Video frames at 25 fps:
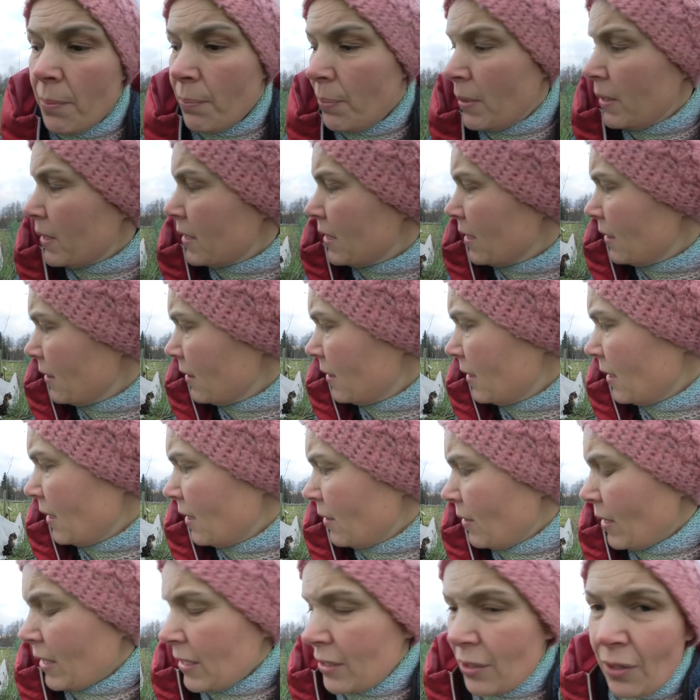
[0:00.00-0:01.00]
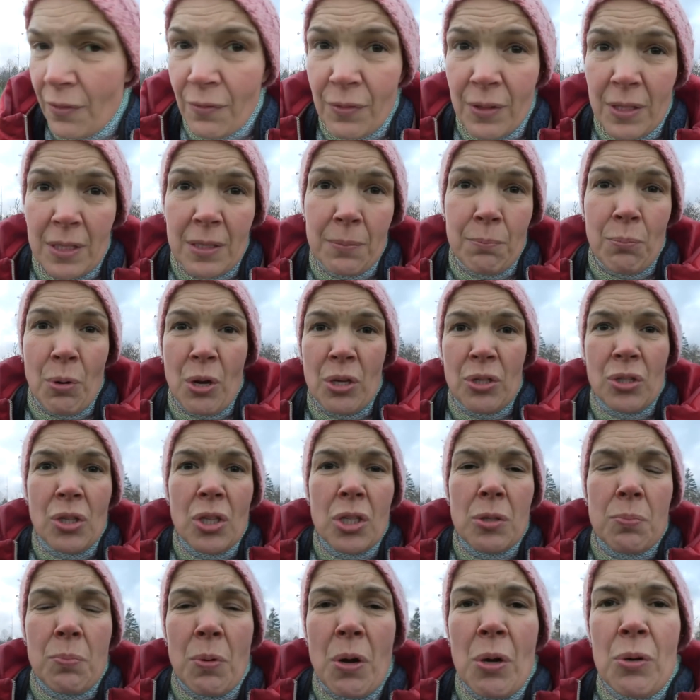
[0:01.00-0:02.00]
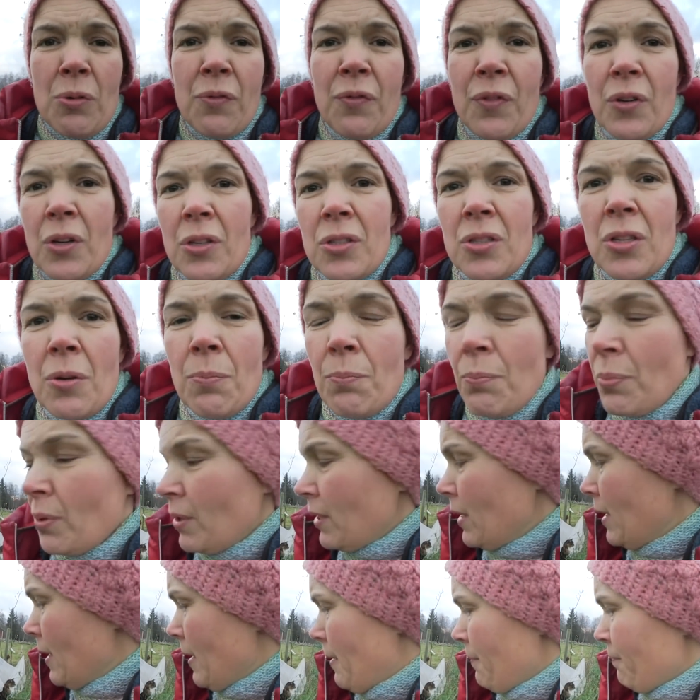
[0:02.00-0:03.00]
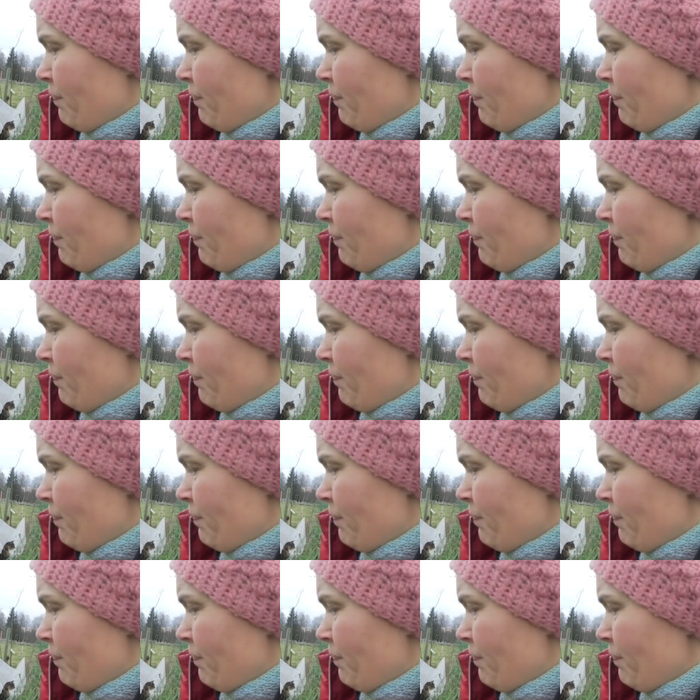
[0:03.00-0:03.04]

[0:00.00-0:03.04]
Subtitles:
But the rest of this Brussels sprout, for example,